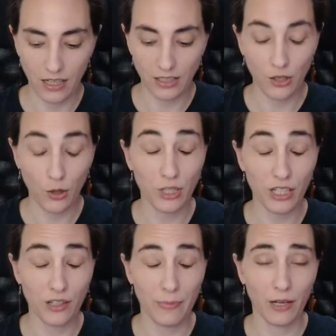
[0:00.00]
and
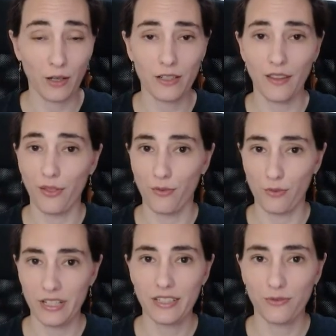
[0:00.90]
Nokota appeared in
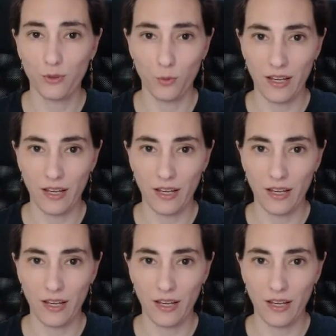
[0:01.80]
3 different